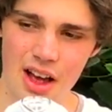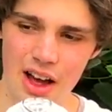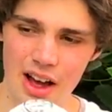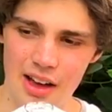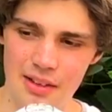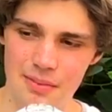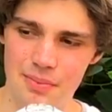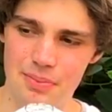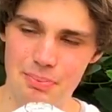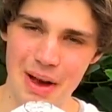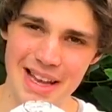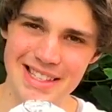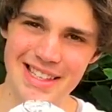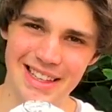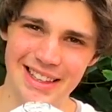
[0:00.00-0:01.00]
And
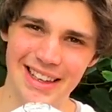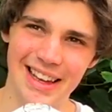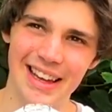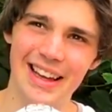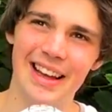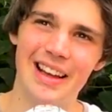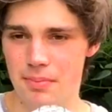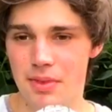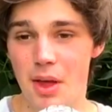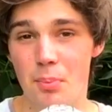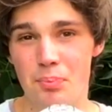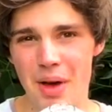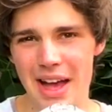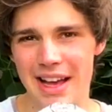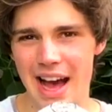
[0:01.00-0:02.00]
basically, the
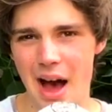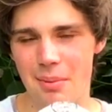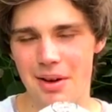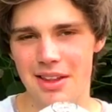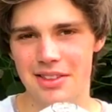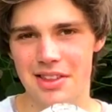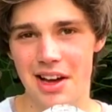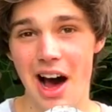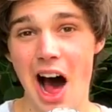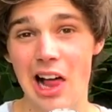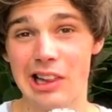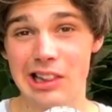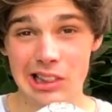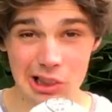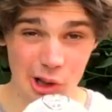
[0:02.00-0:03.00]
big habit that a
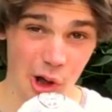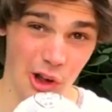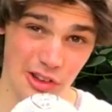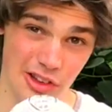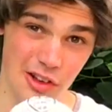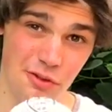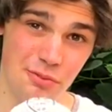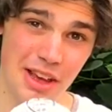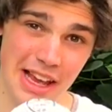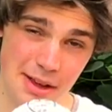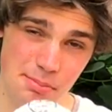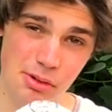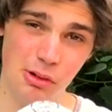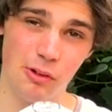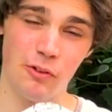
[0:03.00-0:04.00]
lot of
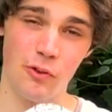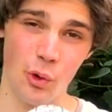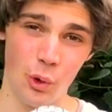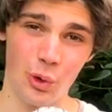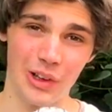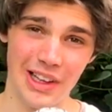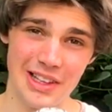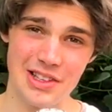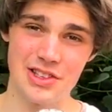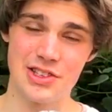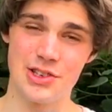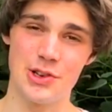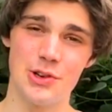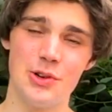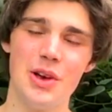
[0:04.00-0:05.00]
people fall
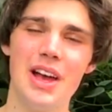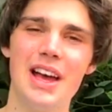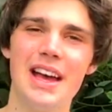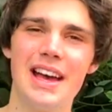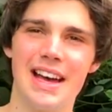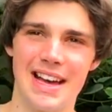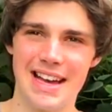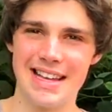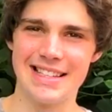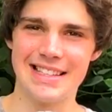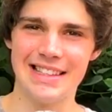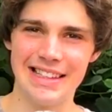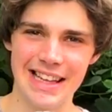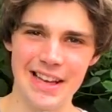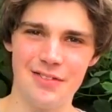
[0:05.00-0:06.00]
into is
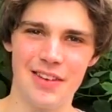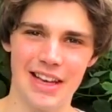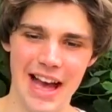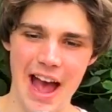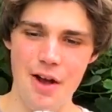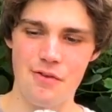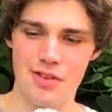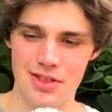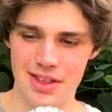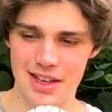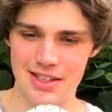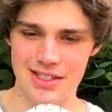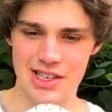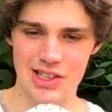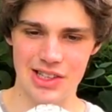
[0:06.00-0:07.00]
leaving
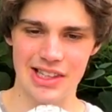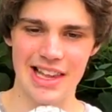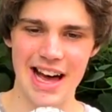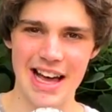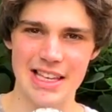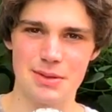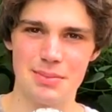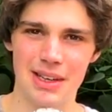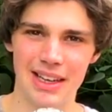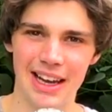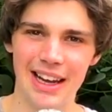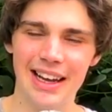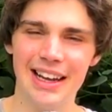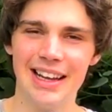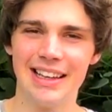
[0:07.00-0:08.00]
everything till the last
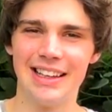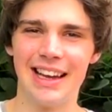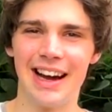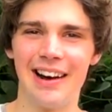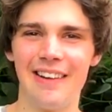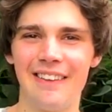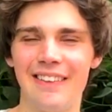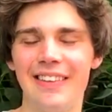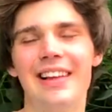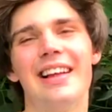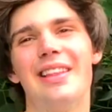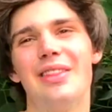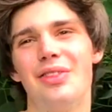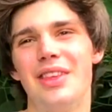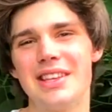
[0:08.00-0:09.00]
minute. Now,
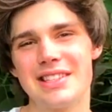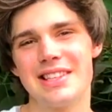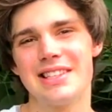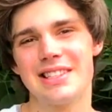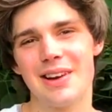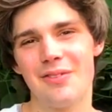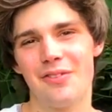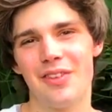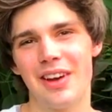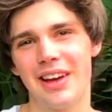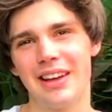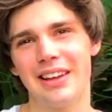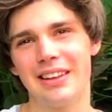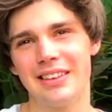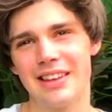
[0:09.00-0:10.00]
this is
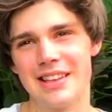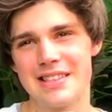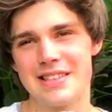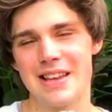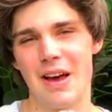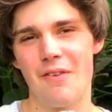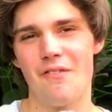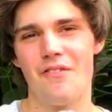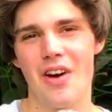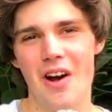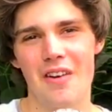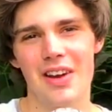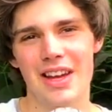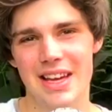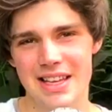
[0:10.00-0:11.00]
something that's
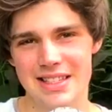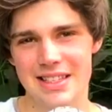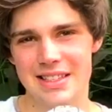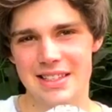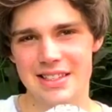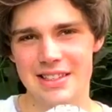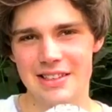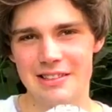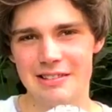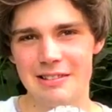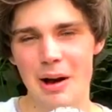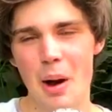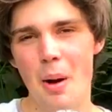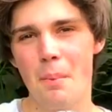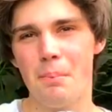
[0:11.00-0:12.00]
very easy to do,
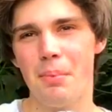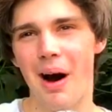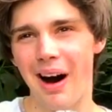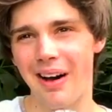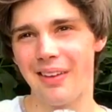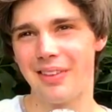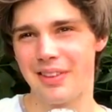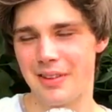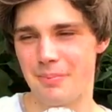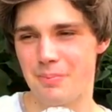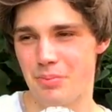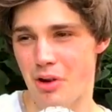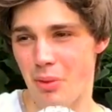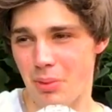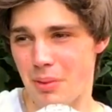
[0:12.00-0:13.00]
but the
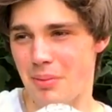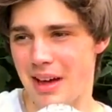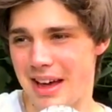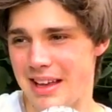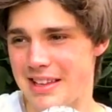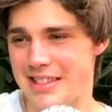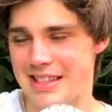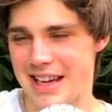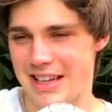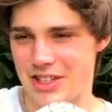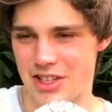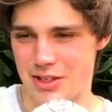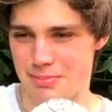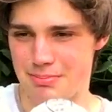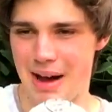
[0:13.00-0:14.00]
problem is it
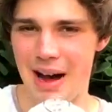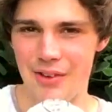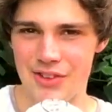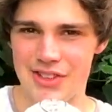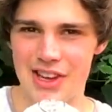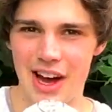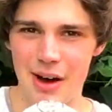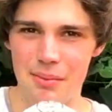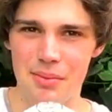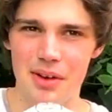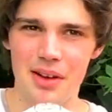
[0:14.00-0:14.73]
just mounts up.